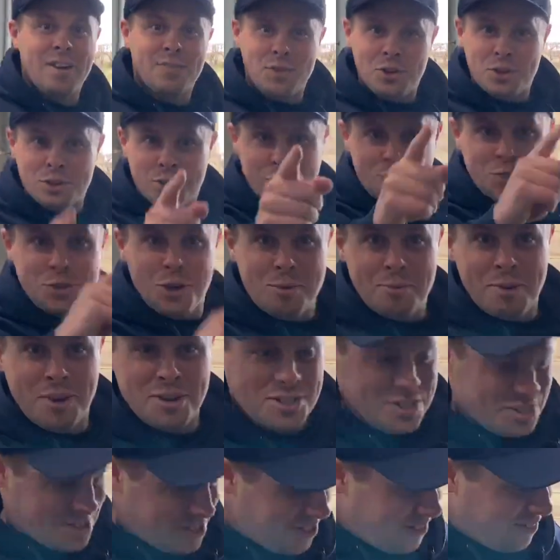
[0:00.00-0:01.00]
He knows his
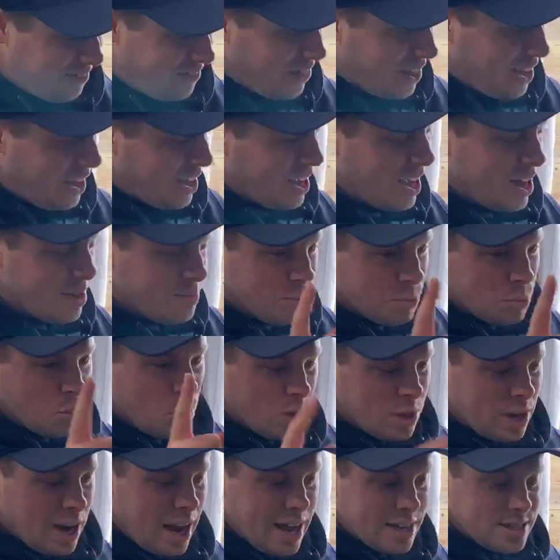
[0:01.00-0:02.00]
numbers.
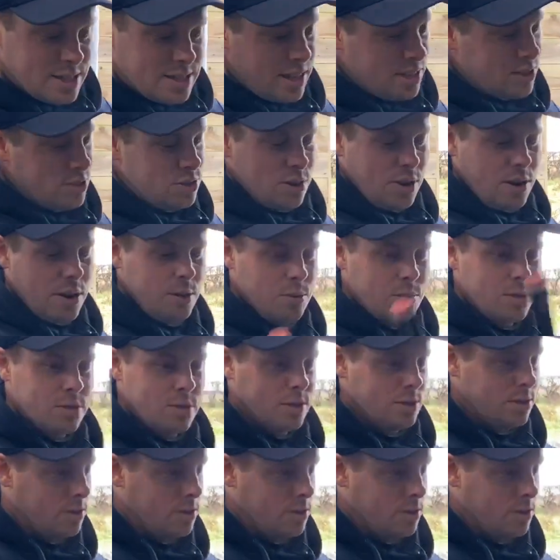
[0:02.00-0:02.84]
One last thing, sorry, one